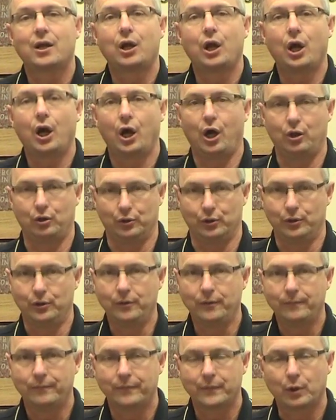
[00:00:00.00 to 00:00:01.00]

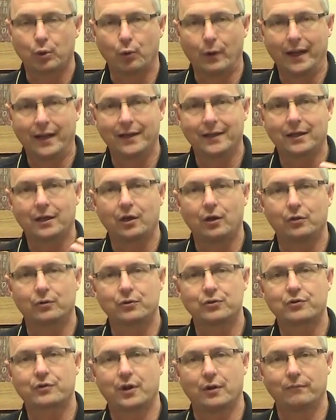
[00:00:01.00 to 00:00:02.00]
Color. Granite
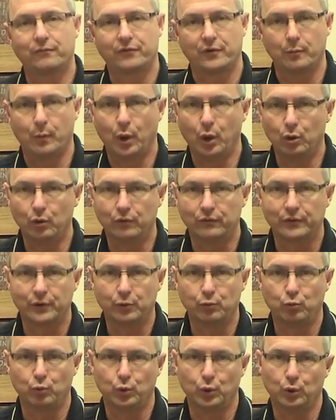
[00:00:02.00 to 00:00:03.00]
colors come from all over
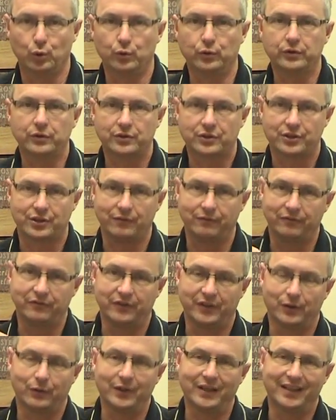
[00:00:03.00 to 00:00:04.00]
the world, some
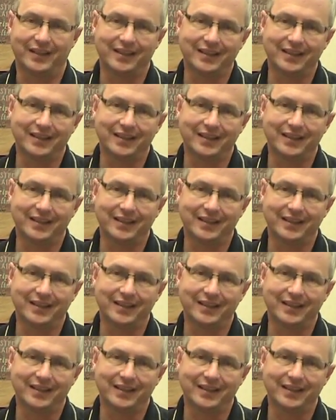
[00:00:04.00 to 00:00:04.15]
very